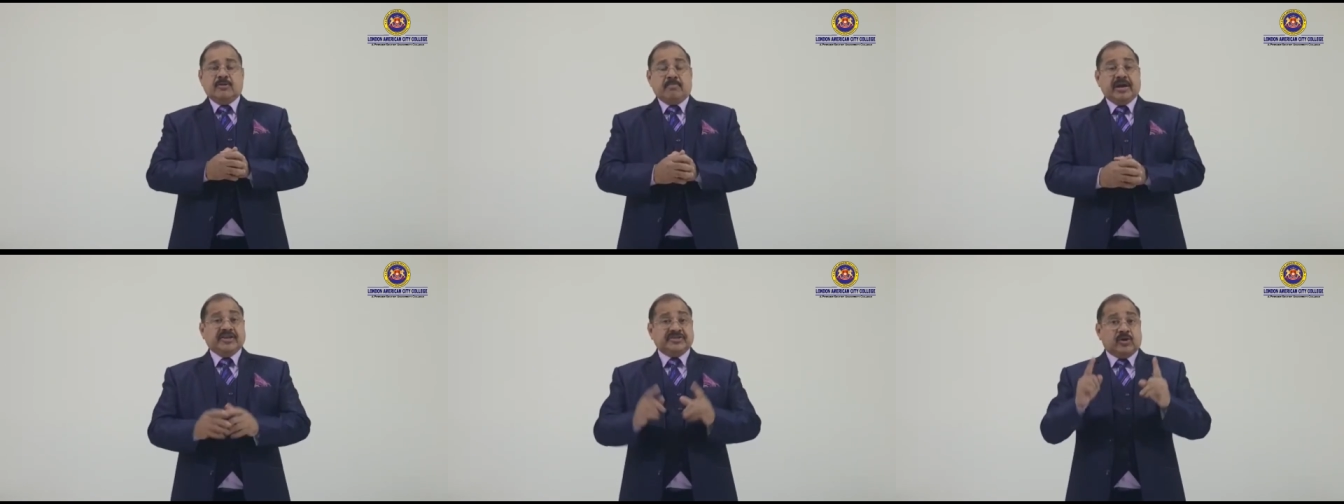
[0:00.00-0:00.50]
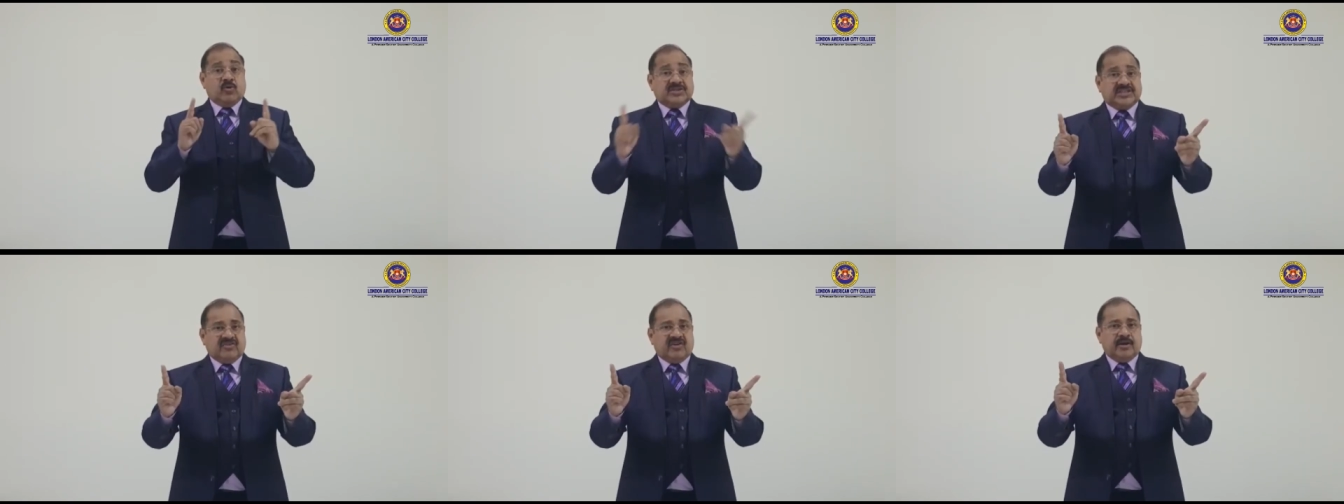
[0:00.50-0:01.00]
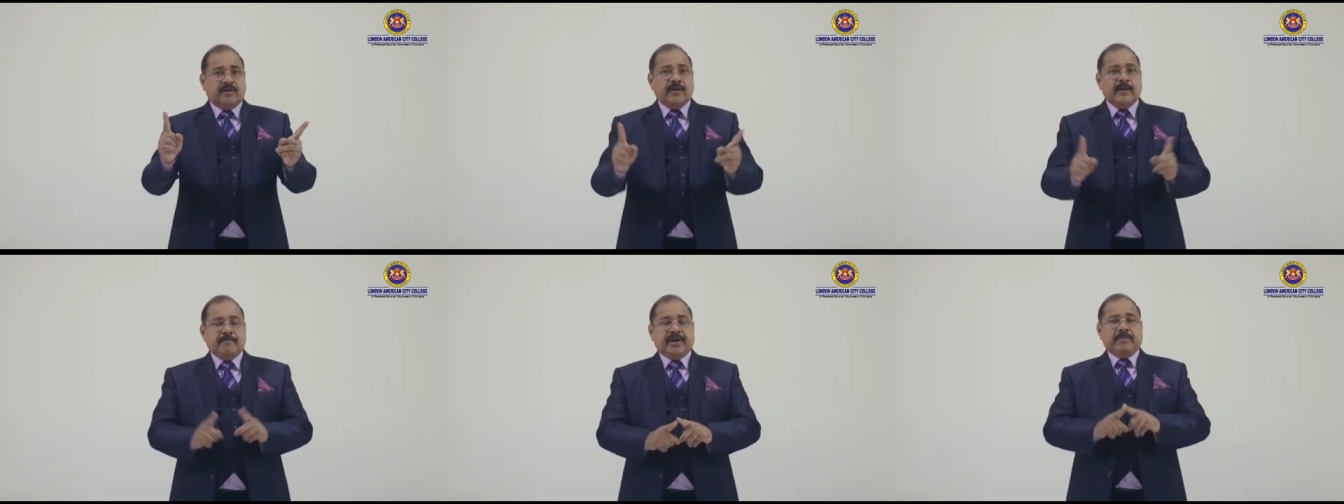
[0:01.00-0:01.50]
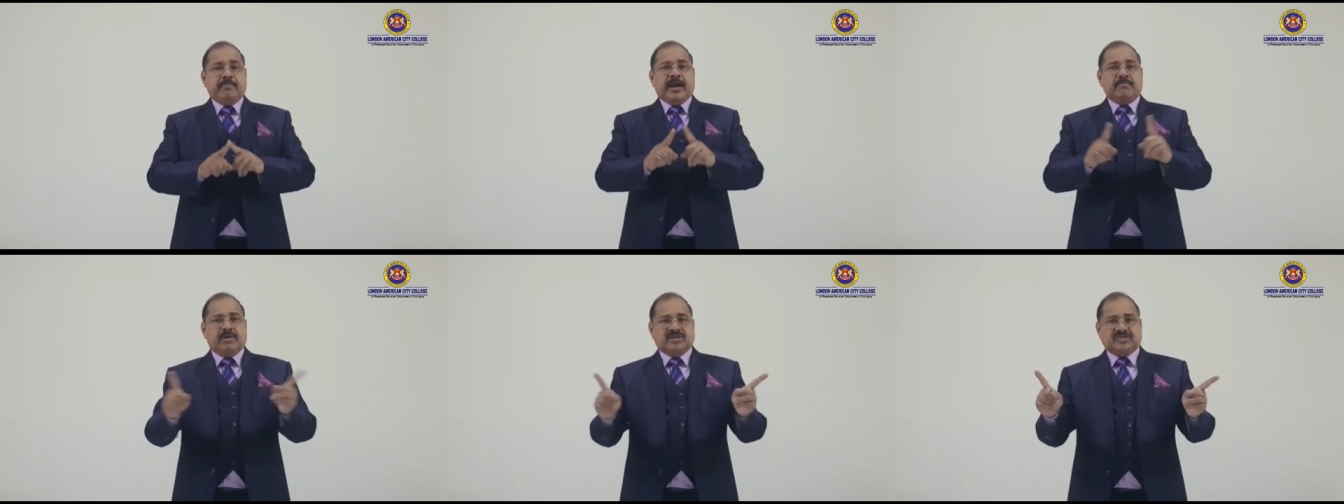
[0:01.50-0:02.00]
Money is a good servant, but a
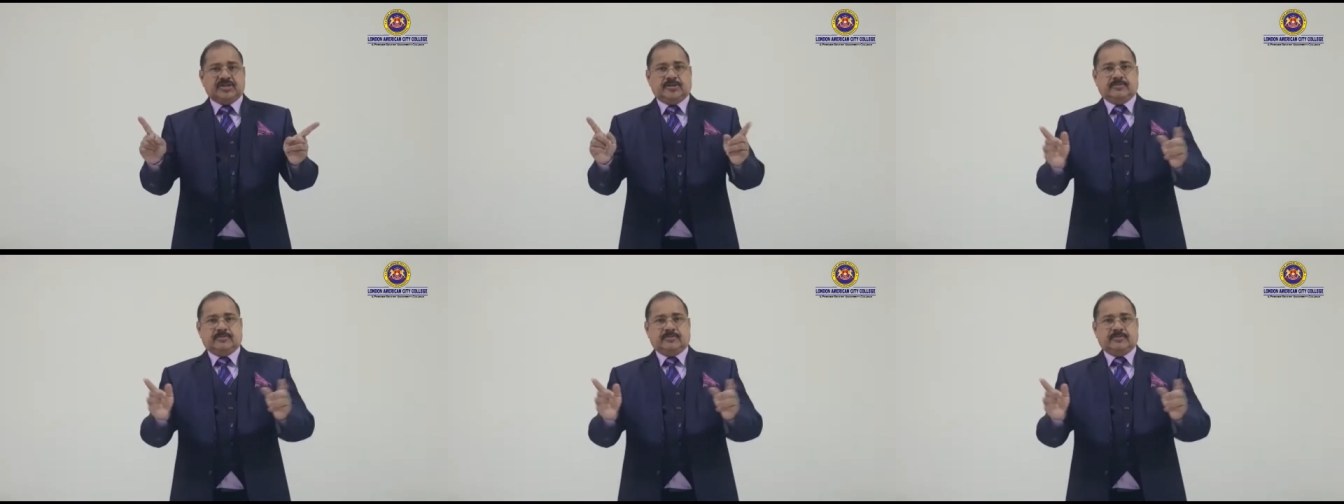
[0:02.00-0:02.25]
bad master.